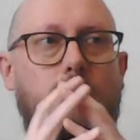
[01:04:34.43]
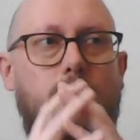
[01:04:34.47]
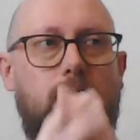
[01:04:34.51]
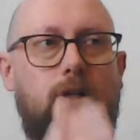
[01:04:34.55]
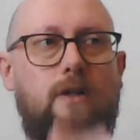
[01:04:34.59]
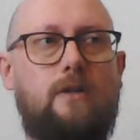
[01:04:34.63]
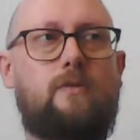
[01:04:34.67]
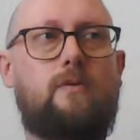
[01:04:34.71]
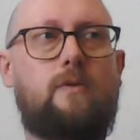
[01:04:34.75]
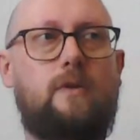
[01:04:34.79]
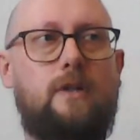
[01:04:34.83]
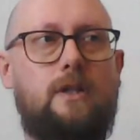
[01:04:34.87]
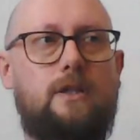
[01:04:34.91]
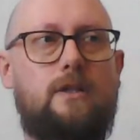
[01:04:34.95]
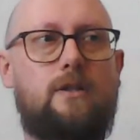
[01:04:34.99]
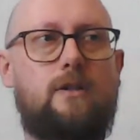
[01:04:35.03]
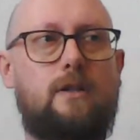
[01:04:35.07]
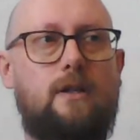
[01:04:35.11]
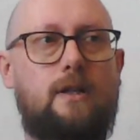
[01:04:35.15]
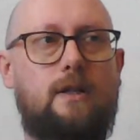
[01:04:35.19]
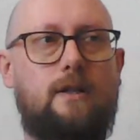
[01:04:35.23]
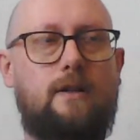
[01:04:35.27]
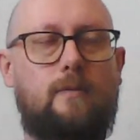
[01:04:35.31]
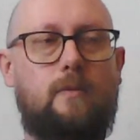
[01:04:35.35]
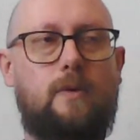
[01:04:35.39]
Because
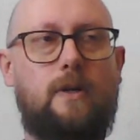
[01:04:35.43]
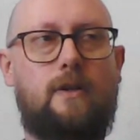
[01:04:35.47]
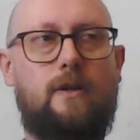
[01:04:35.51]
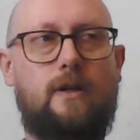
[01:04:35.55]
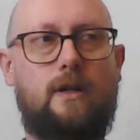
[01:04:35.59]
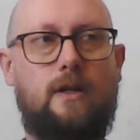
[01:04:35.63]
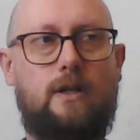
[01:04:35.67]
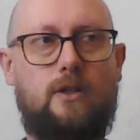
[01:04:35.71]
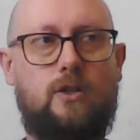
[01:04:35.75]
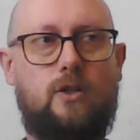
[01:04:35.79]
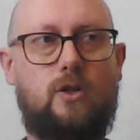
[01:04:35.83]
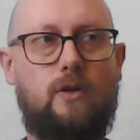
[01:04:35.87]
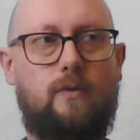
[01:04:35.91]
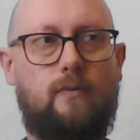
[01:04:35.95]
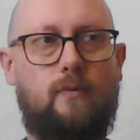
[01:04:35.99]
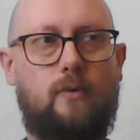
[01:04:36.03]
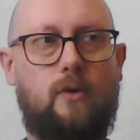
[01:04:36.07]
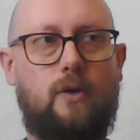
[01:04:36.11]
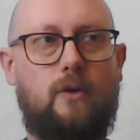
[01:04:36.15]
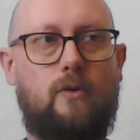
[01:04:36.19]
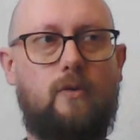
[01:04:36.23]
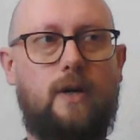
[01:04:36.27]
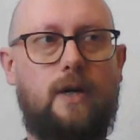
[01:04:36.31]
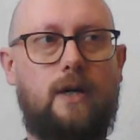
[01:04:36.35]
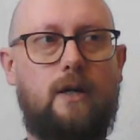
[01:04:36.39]
we think it's good for
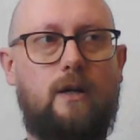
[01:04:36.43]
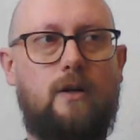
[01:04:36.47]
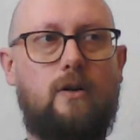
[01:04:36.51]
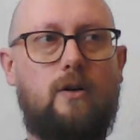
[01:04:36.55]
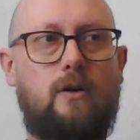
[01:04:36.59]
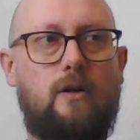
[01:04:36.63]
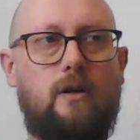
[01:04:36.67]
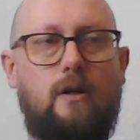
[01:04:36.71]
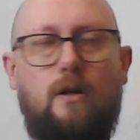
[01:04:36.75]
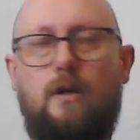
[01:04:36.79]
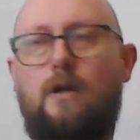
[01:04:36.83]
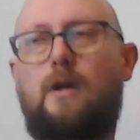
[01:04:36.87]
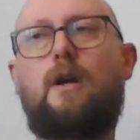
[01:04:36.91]
the greater good.